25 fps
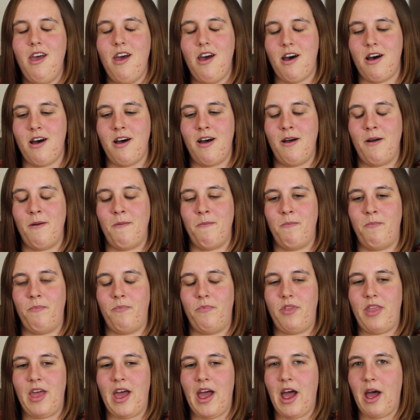um,
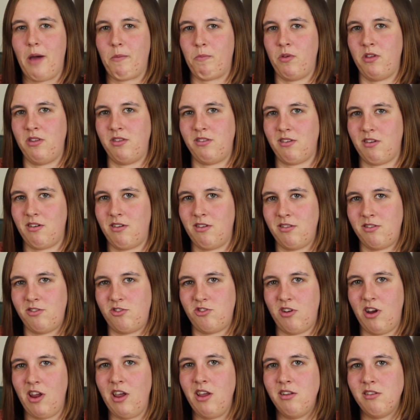that happens on the
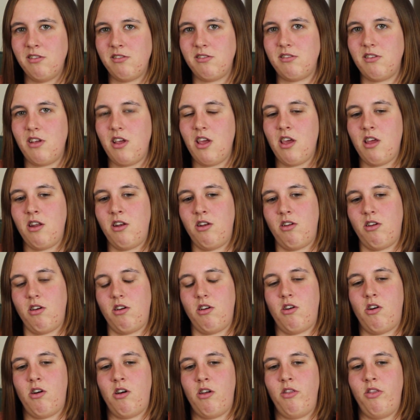trains and
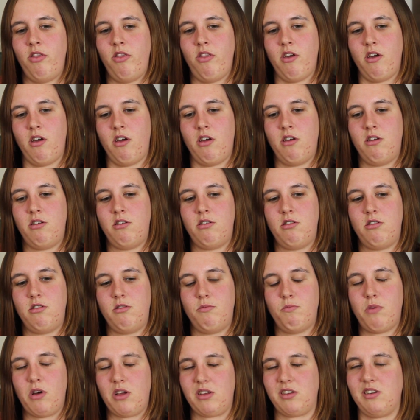on the
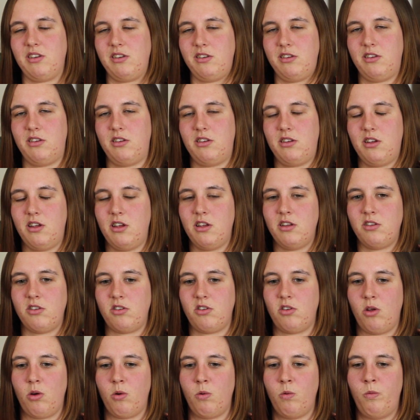buses. And
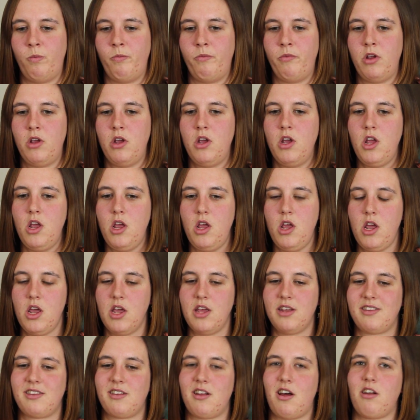so
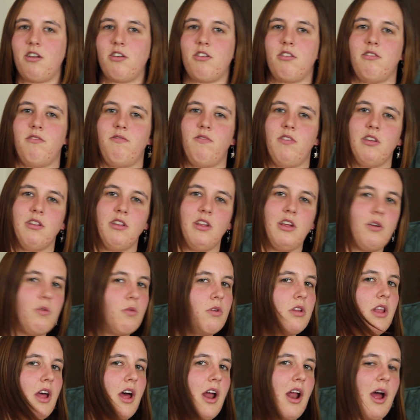it's not a good feeling
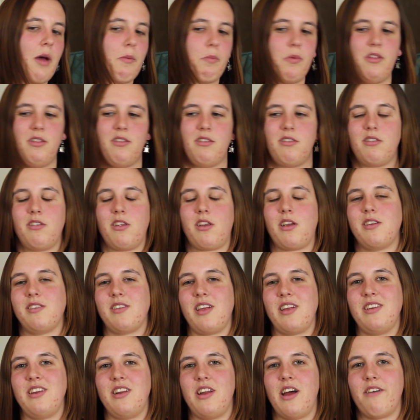when that happens
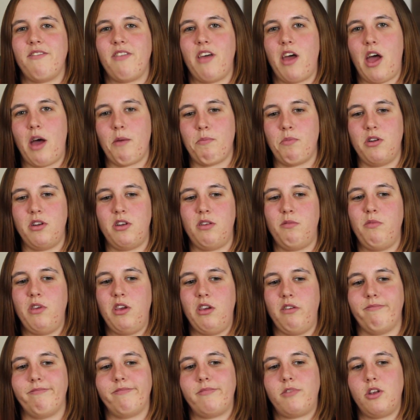because I did have that happen to
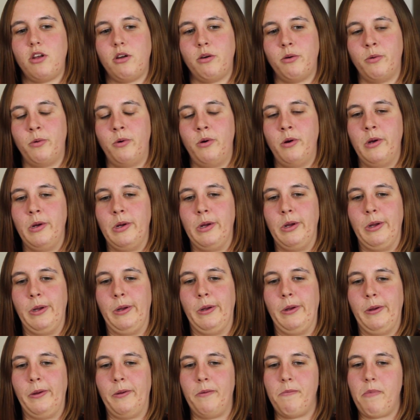me. So
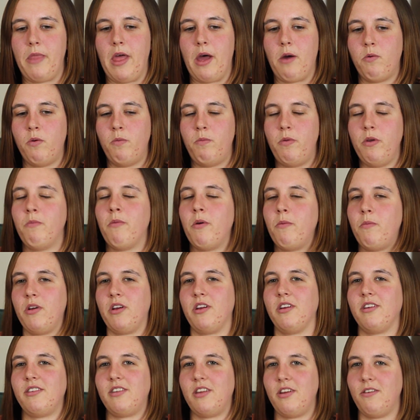that would be my
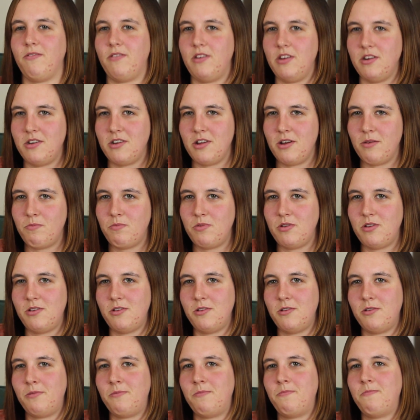biggest safety
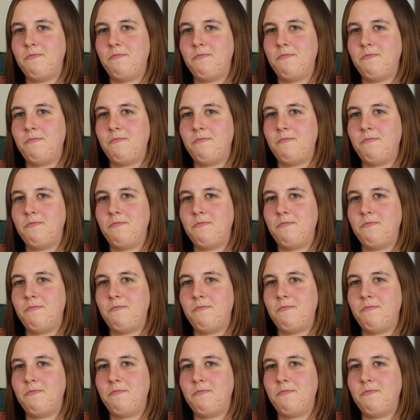tips.